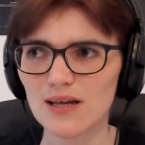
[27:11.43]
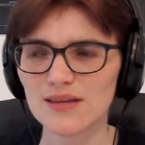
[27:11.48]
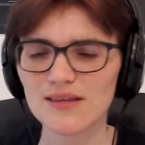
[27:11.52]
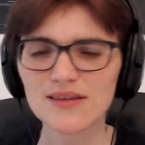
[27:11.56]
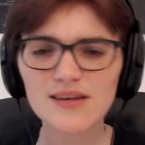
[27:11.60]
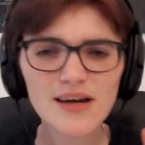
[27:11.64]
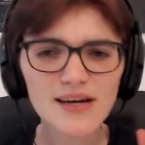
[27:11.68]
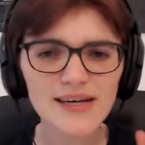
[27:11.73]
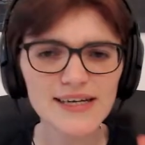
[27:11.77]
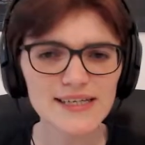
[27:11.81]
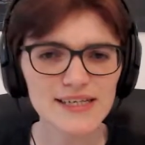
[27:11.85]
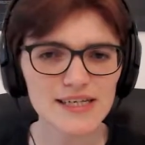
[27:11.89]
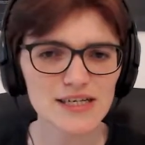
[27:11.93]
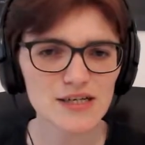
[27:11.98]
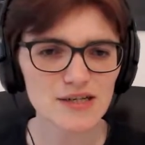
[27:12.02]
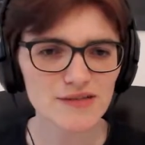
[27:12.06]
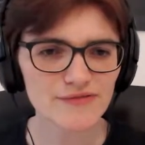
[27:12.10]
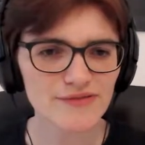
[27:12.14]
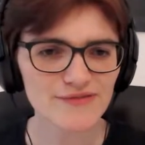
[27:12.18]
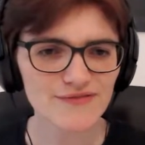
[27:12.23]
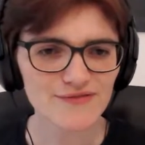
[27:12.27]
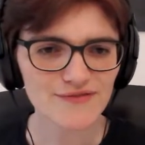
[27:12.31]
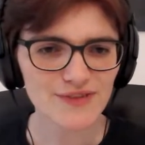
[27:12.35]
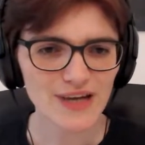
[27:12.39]
the idea
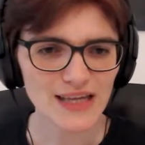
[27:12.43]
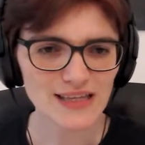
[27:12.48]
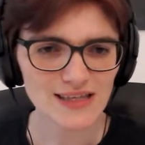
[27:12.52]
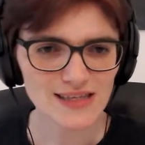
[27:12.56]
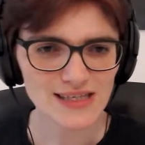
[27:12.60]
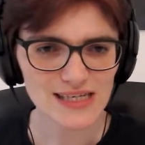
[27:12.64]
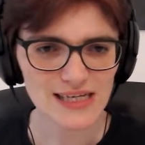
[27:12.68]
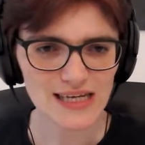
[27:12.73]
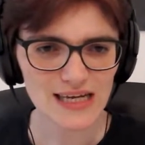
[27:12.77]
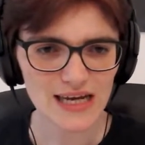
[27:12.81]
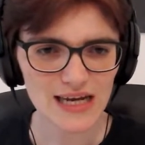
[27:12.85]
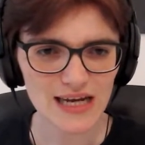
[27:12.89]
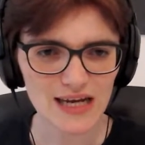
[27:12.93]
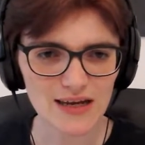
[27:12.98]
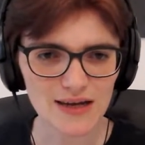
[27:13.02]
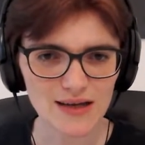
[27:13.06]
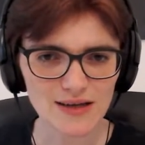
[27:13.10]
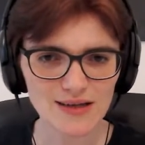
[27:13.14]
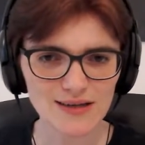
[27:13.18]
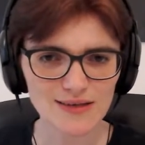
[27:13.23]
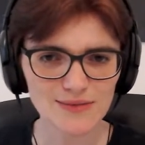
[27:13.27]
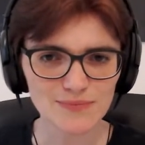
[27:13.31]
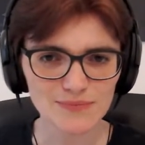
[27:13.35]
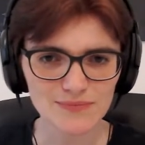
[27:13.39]
of
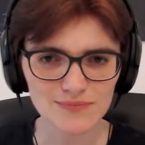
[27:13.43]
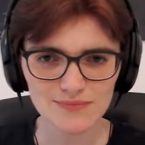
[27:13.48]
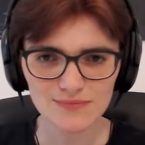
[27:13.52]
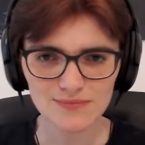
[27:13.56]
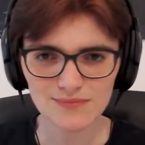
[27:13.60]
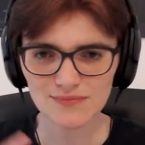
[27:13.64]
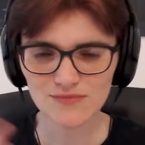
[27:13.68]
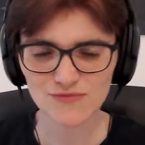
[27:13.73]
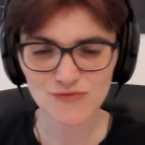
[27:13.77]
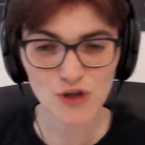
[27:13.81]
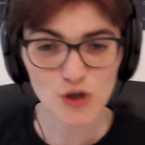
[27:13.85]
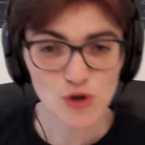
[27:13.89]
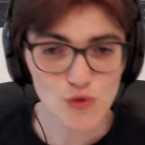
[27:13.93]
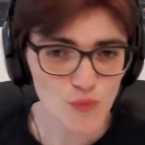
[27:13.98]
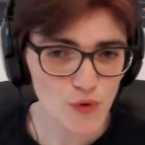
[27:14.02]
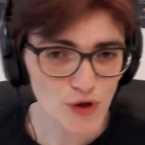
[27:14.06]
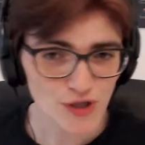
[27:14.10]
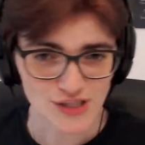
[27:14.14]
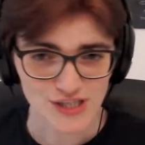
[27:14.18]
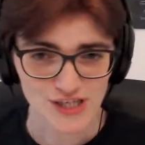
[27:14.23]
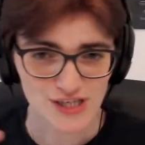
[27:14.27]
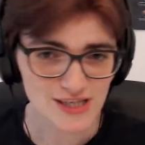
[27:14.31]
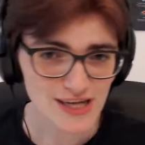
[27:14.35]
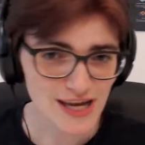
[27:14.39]
inventing
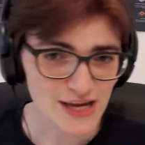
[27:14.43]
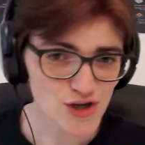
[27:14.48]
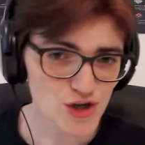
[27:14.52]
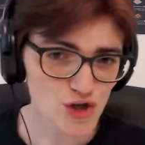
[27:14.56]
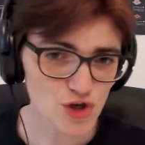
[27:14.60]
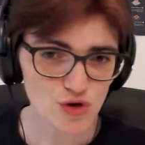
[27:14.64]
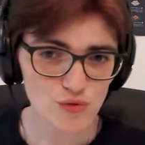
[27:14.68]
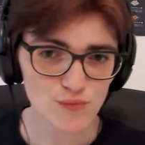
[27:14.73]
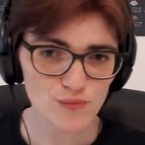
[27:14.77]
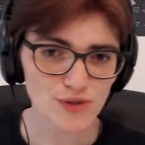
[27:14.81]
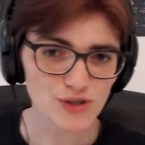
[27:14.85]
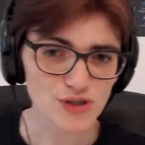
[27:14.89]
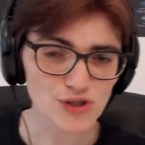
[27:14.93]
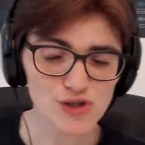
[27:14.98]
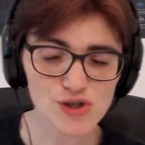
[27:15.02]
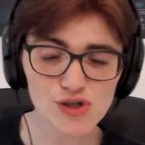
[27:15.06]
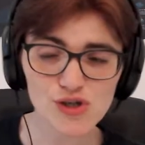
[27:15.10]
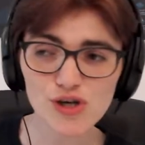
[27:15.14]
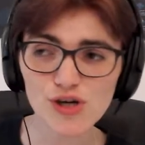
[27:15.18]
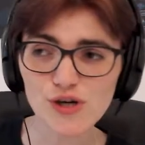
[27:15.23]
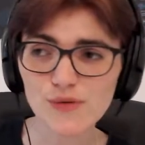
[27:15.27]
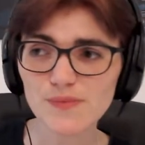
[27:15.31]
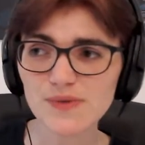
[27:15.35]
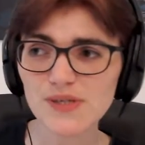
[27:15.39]
robots to take humans'
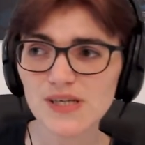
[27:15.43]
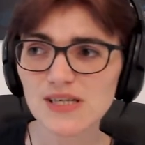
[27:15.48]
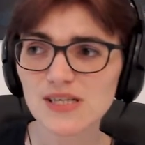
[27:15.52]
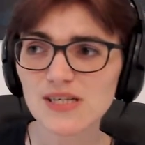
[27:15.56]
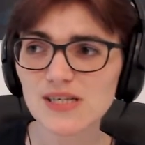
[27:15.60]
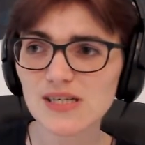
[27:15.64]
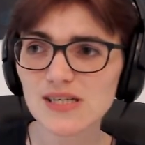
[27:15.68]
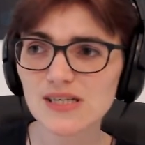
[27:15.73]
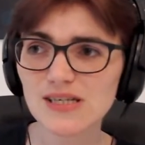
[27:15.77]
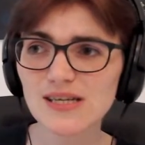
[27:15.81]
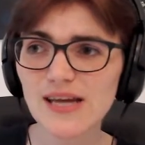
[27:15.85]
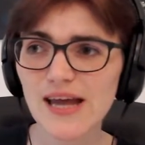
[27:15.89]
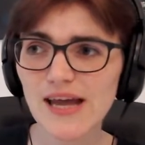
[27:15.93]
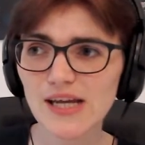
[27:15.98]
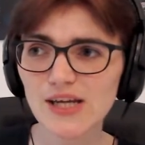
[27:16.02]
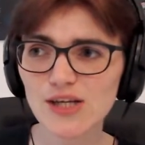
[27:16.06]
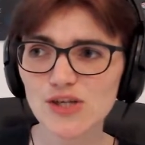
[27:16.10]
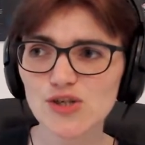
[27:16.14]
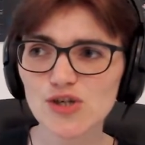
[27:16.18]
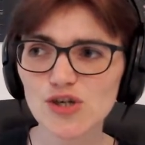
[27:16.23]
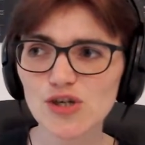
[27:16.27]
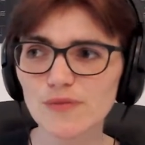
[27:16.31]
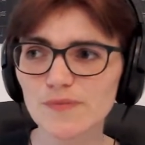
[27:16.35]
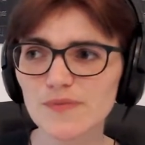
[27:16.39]
jobs is to take
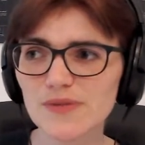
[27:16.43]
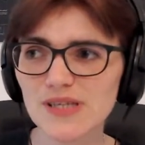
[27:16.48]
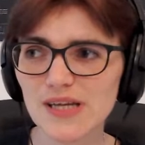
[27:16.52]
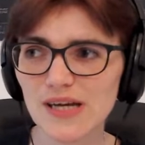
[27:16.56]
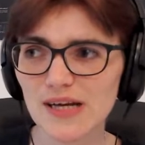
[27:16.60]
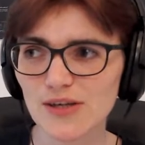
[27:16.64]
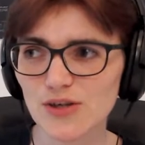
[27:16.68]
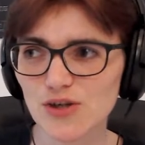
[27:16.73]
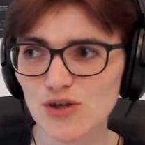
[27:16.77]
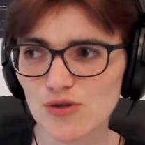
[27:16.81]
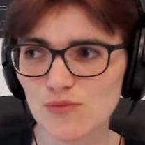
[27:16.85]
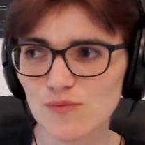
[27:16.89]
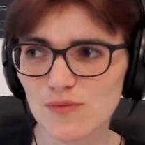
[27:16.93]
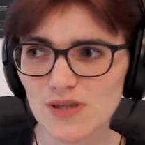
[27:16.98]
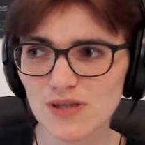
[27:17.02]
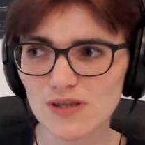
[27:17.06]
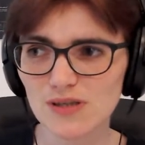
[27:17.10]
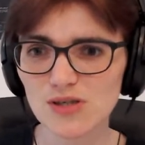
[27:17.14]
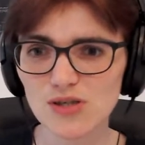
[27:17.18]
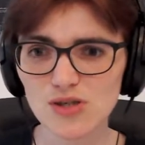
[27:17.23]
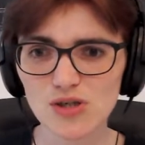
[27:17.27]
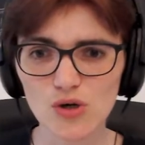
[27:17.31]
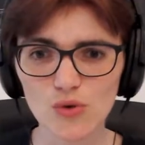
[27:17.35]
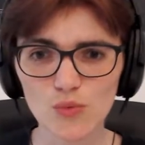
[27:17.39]
jobs that
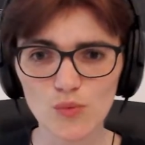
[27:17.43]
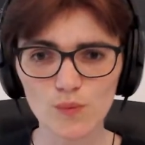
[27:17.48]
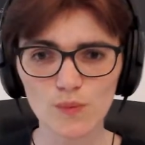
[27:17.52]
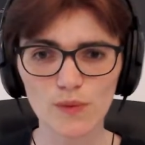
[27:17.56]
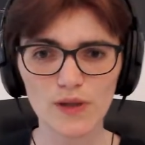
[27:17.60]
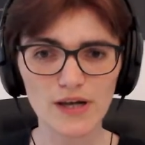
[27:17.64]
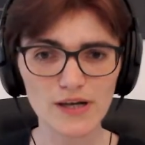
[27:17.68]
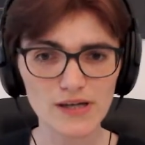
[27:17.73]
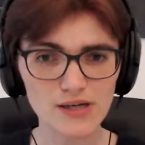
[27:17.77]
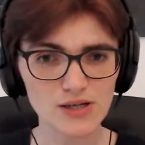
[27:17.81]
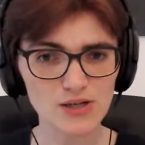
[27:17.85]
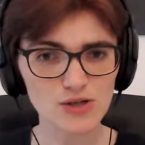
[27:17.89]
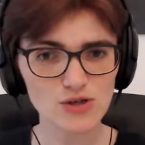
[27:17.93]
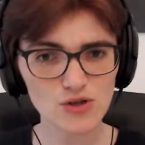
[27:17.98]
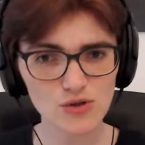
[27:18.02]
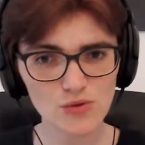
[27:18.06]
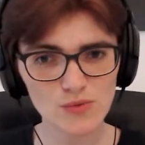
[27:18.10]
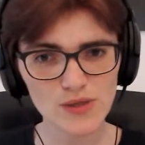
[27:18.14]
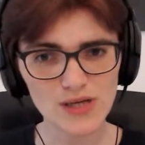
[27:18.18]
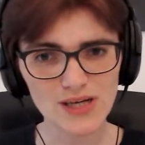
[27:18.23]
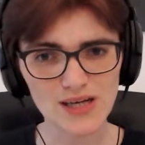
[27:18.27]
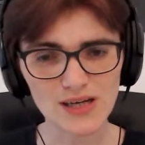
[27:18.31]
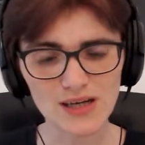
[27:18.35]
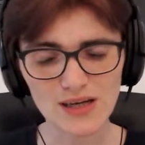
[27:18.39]
humans don't like
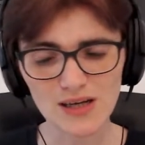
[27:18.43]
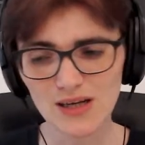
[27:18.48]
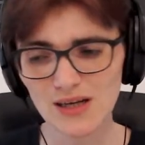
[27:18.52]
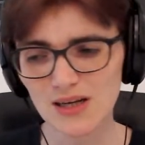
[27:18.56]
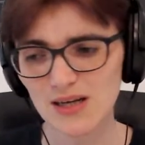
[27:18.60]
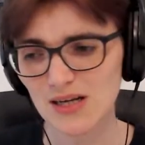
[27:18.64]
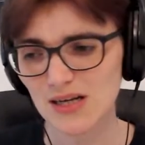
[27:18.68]
doing,